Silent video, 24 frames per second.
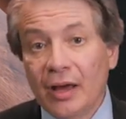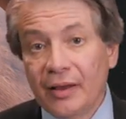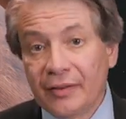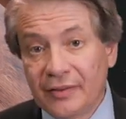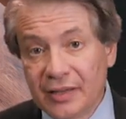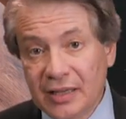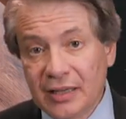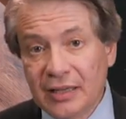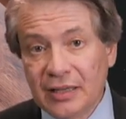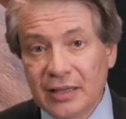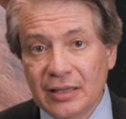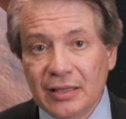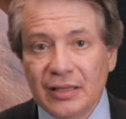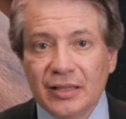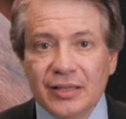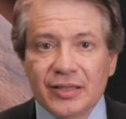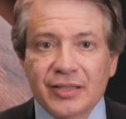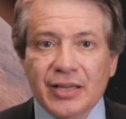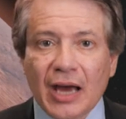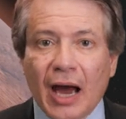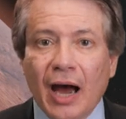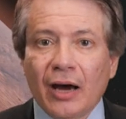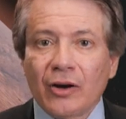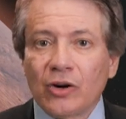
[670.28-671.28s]

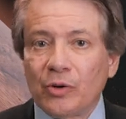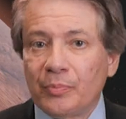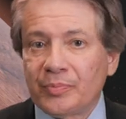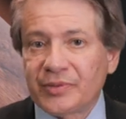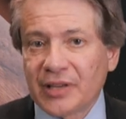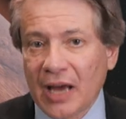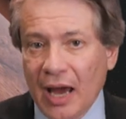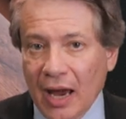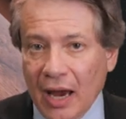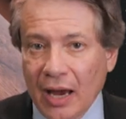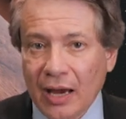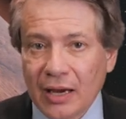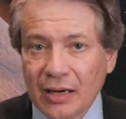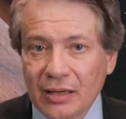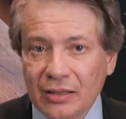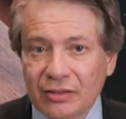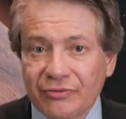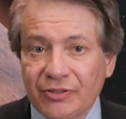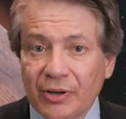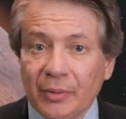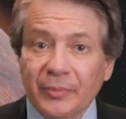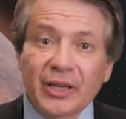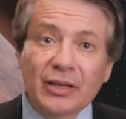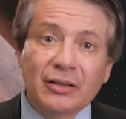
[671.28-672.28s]
These are obtained
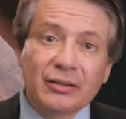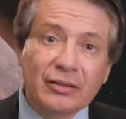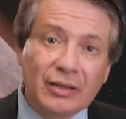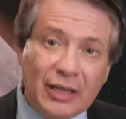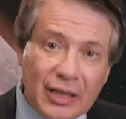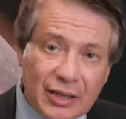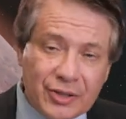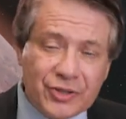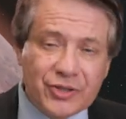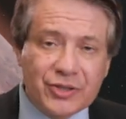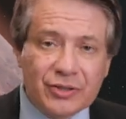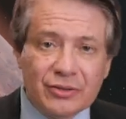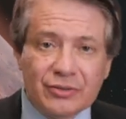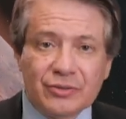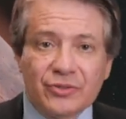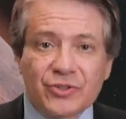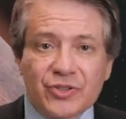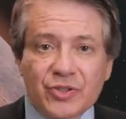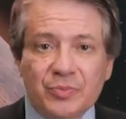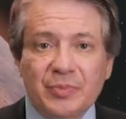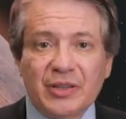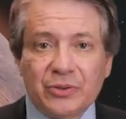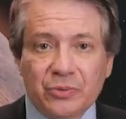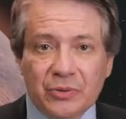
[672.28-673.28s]
from the
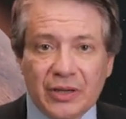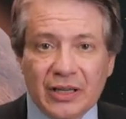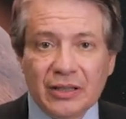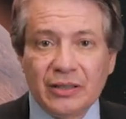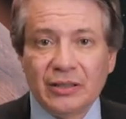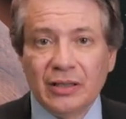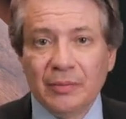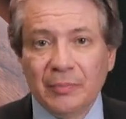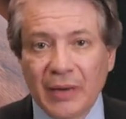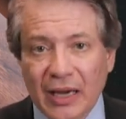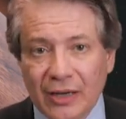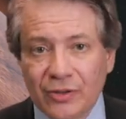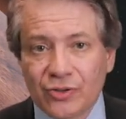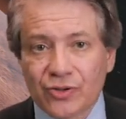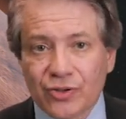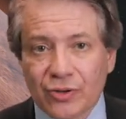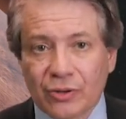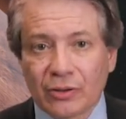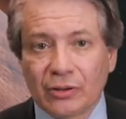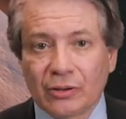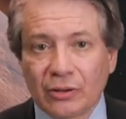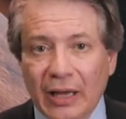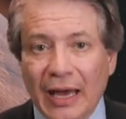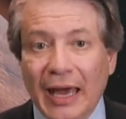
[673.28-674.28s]
connections between
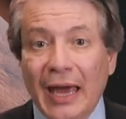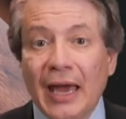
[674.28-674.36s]
dimensional